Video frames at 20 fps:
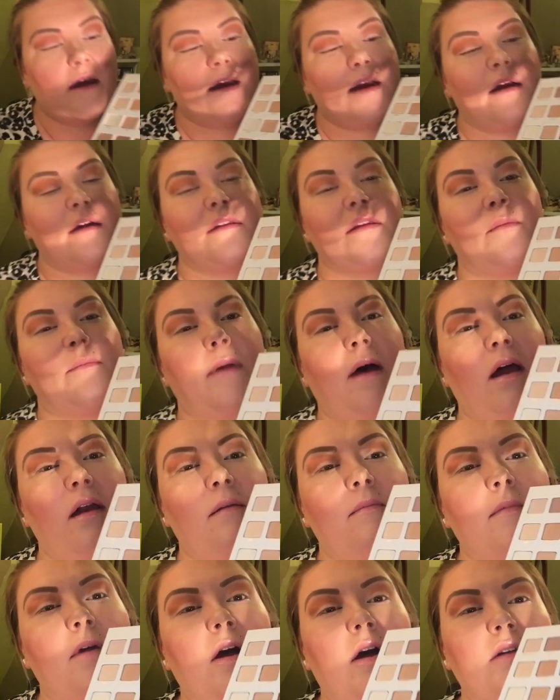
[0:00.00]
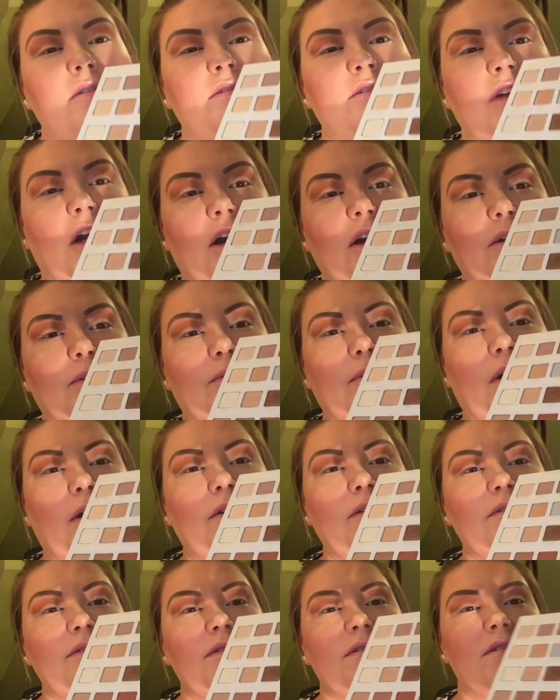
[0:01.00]
here at the bottom called Dark
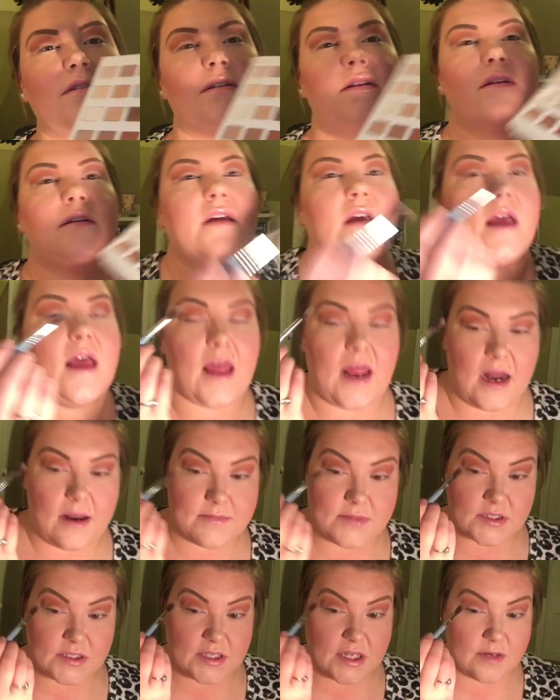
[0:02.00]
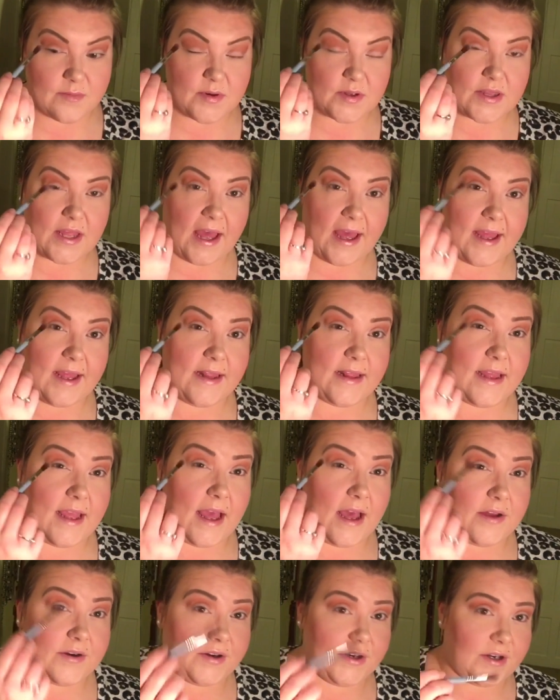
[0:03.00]
Roast. And I'm just going to put that in
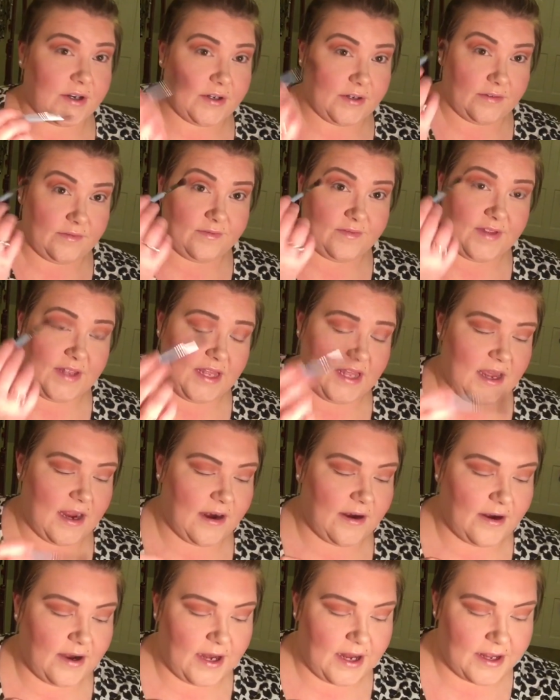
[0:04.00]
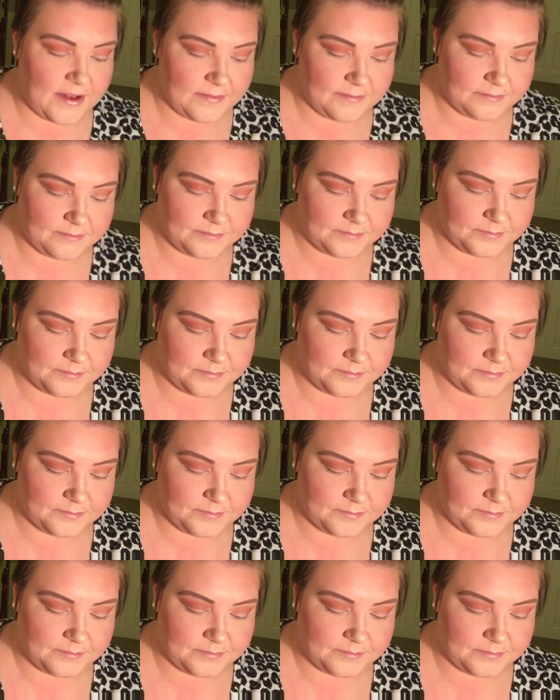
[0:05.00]
the outer V area.